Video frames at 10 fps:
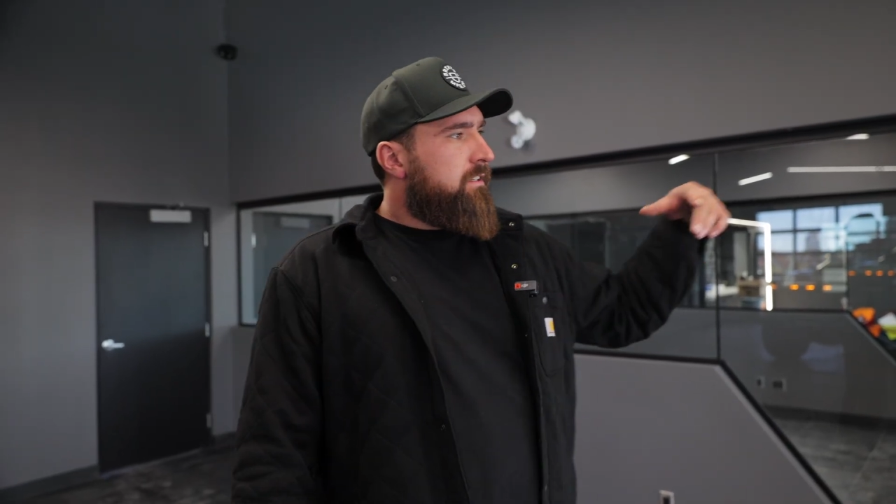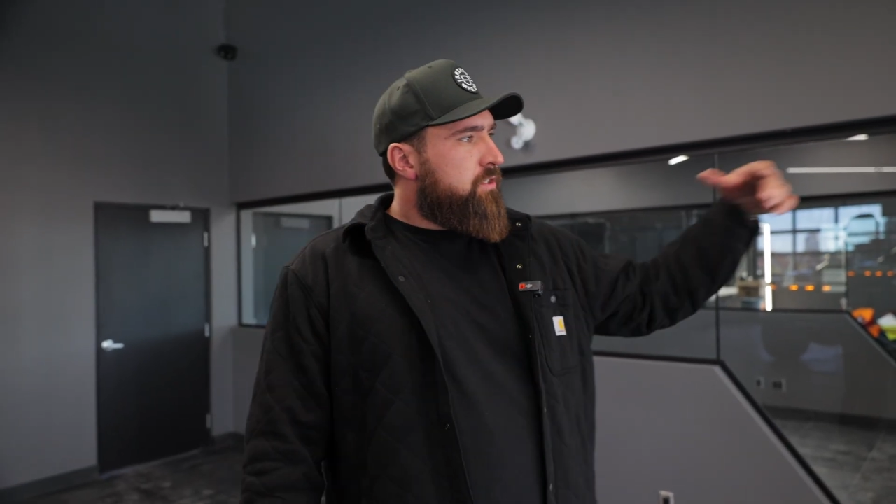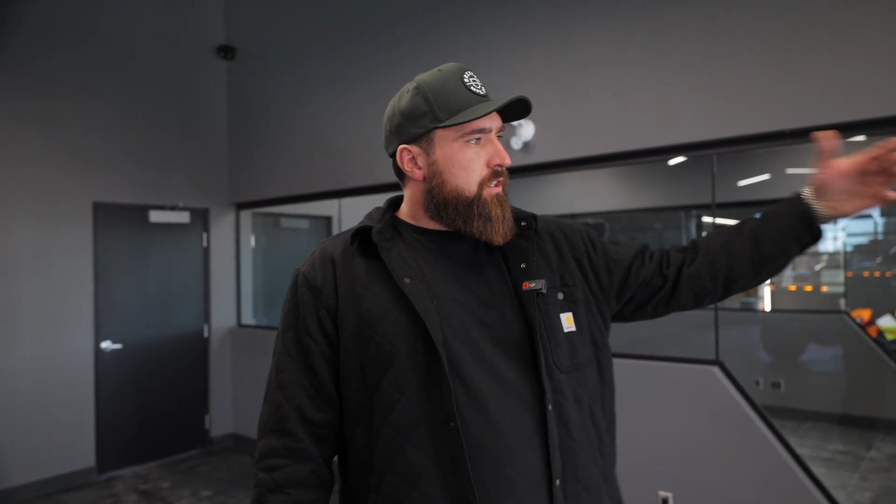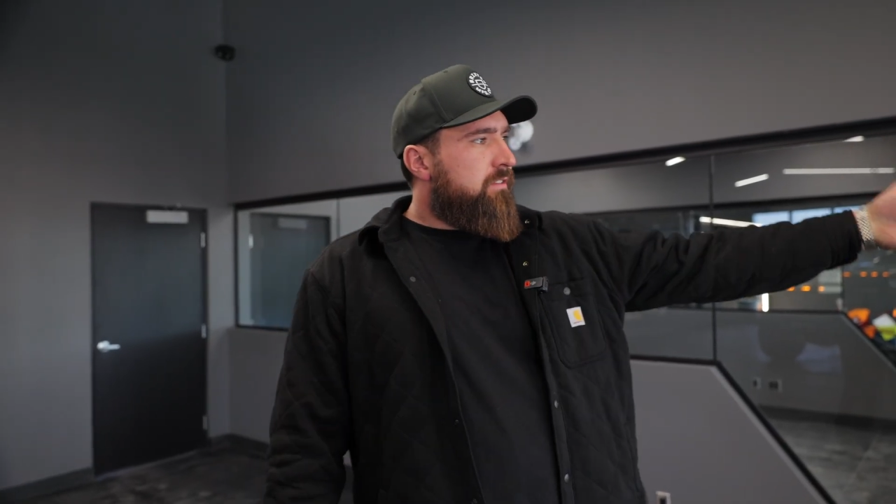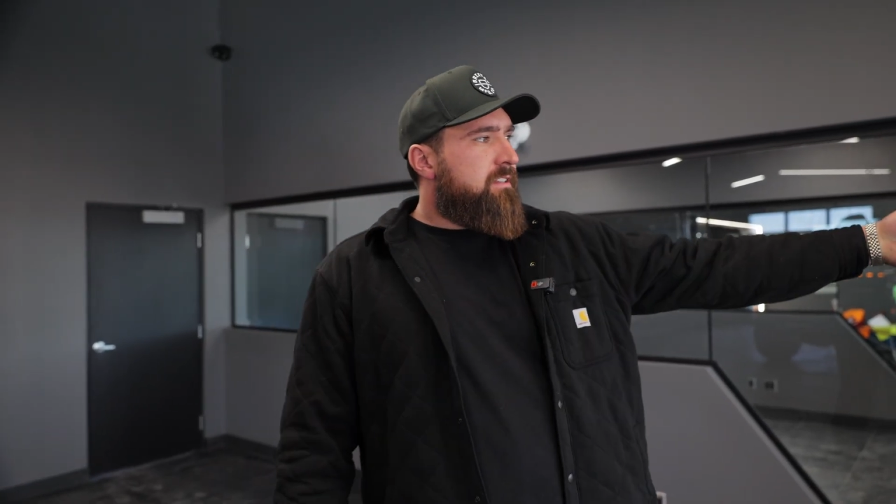
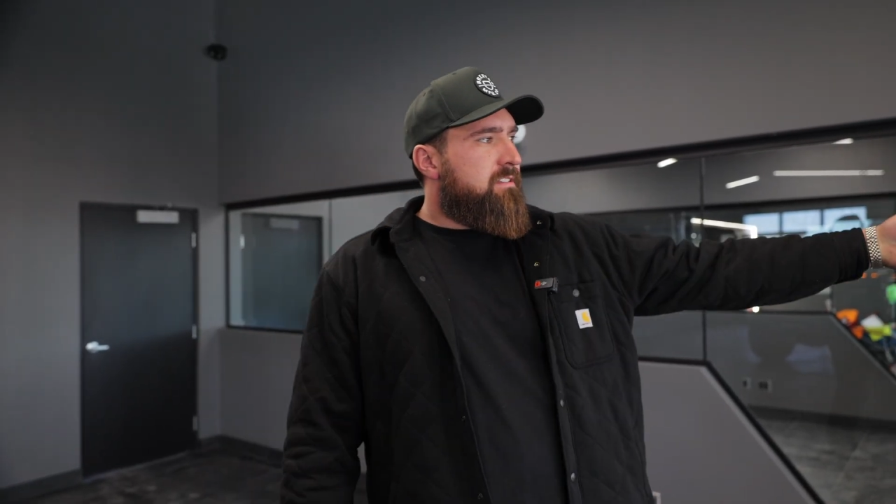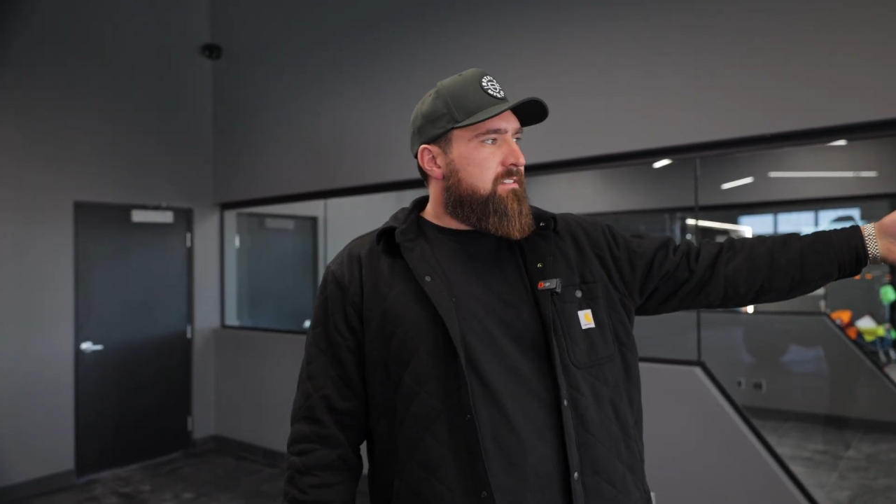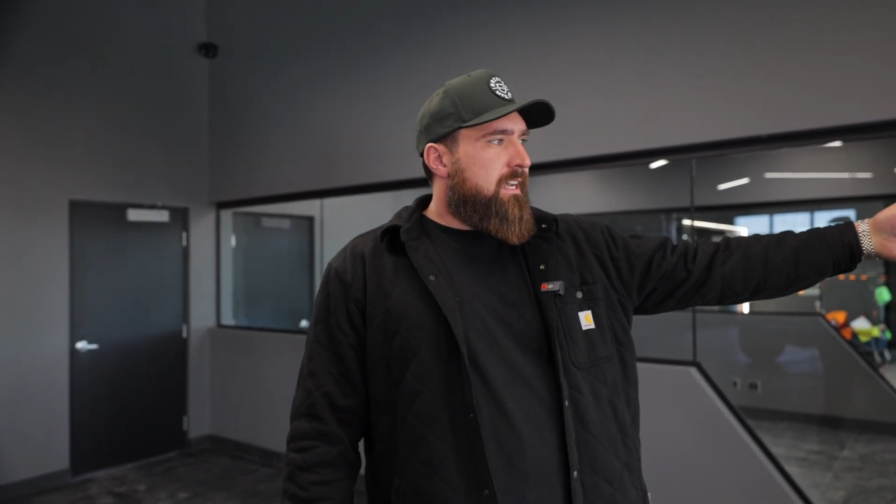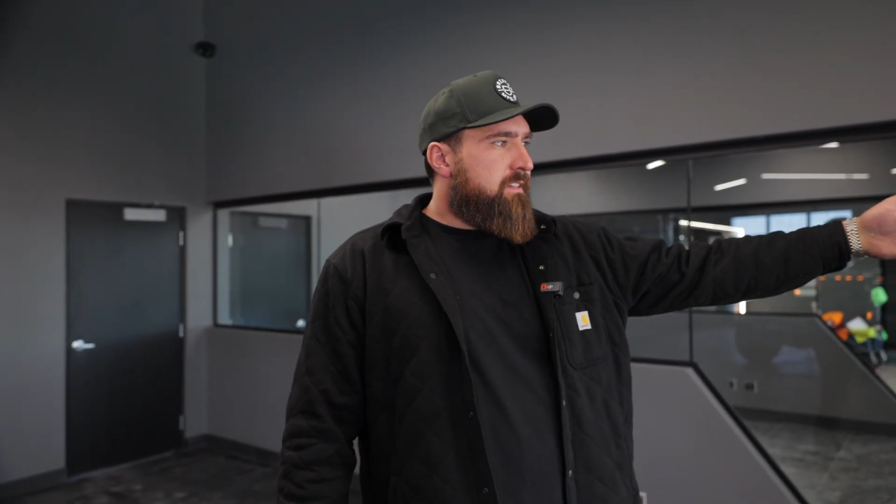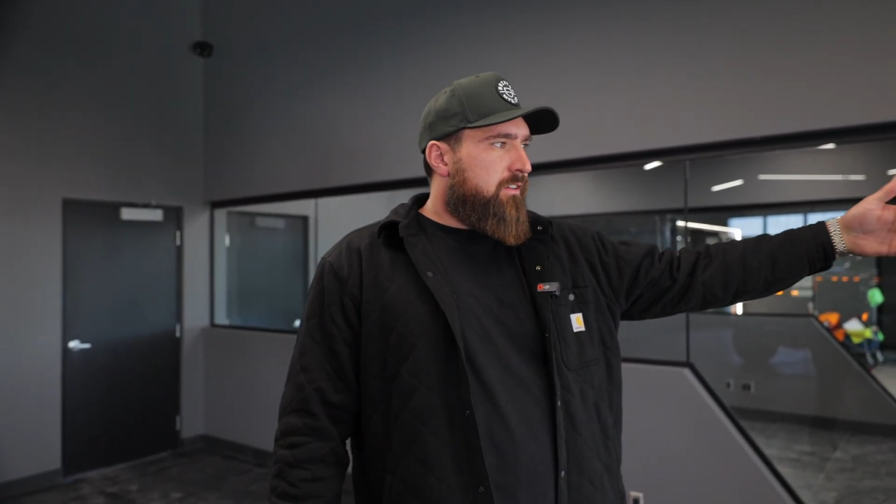sure, this
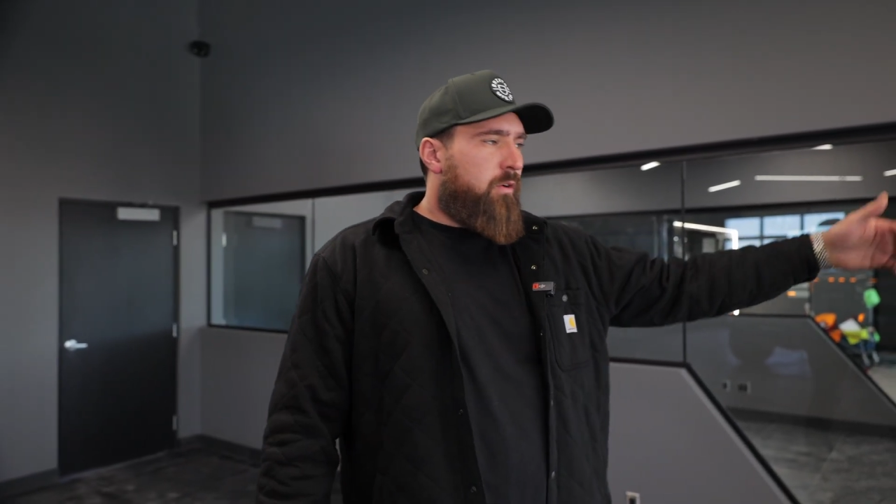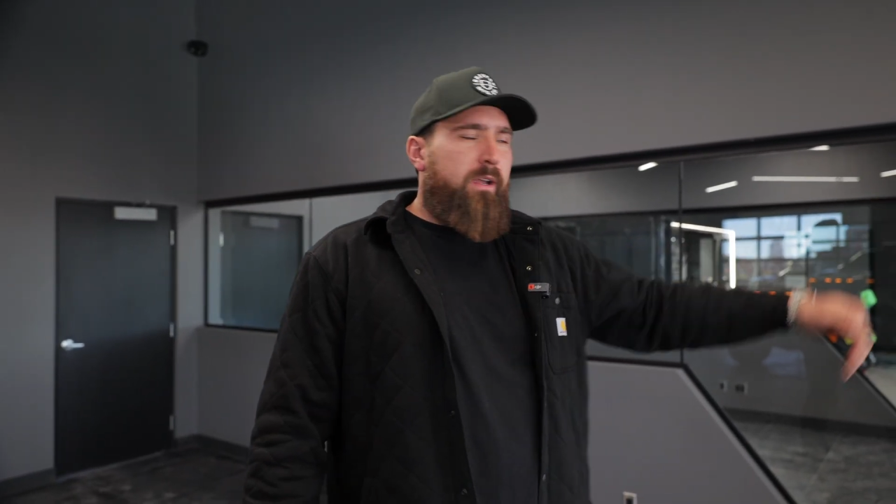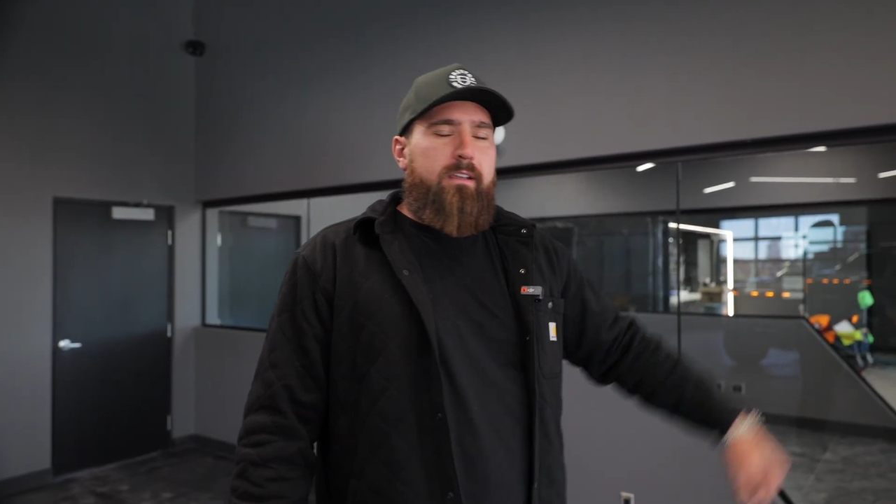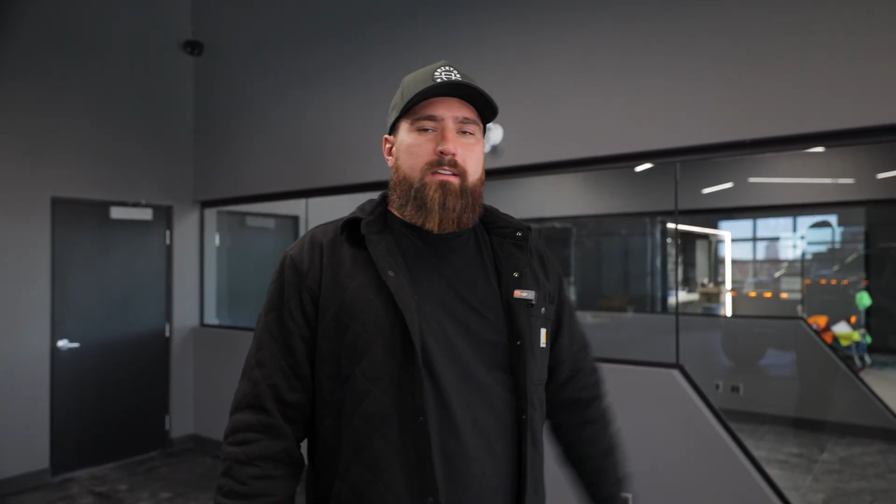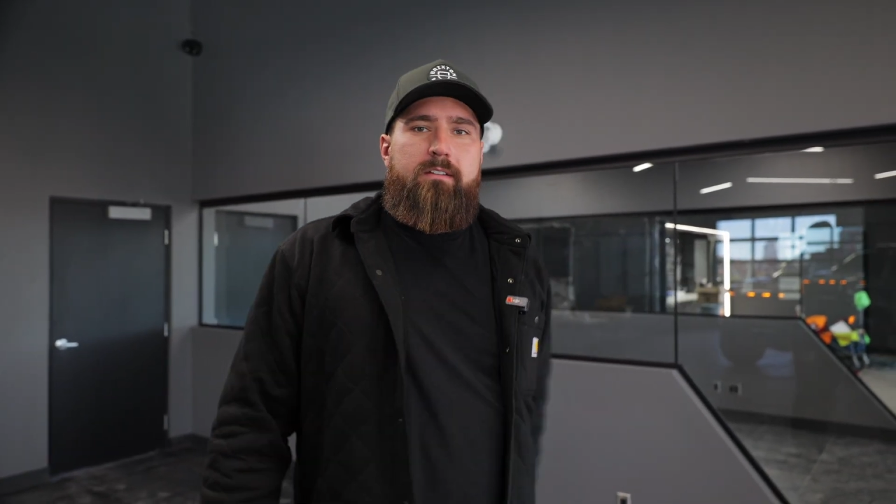is nice for
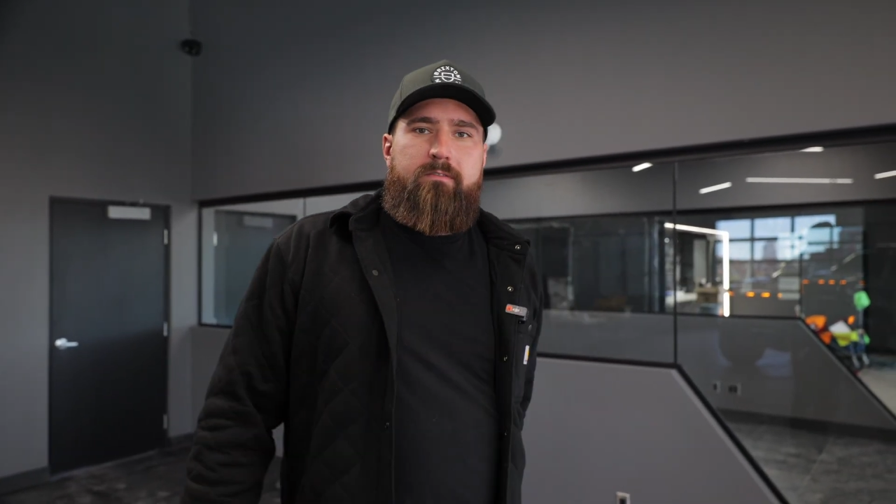quick